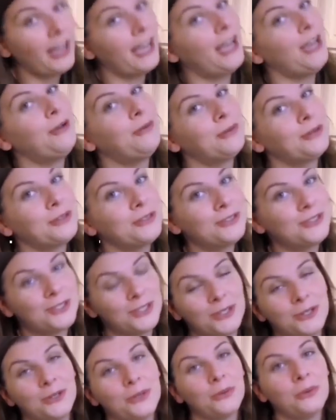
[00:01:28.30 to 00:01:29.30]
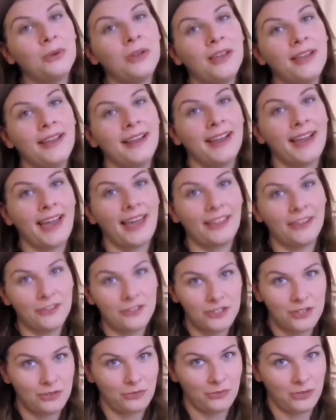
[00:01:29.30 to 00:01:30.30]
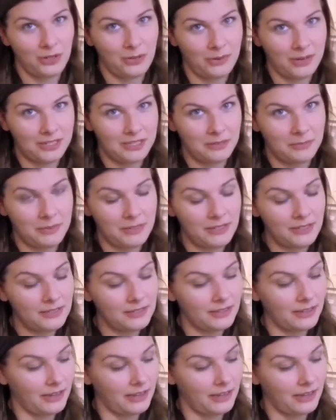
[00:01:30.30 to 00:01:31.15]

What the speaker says: I will do allergy-free recipes.